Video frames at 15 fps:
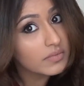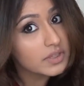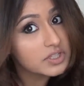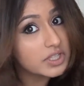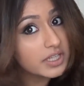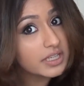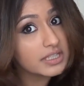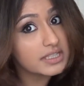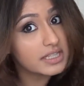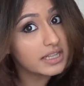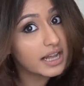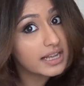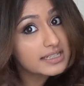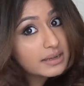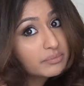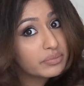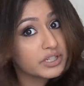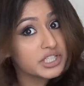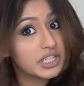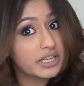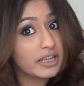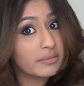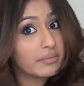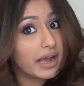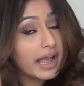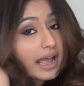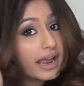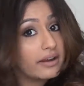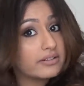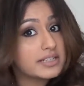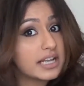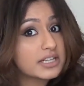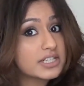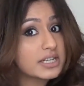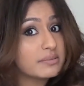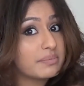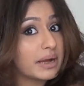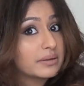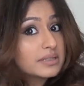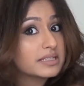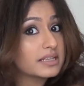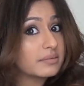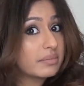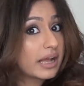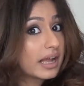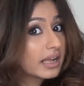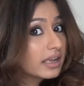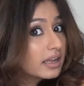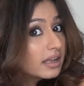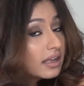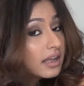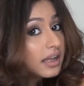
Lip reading: So you can see that as I'm brushing it, my hair is actually bouncing back.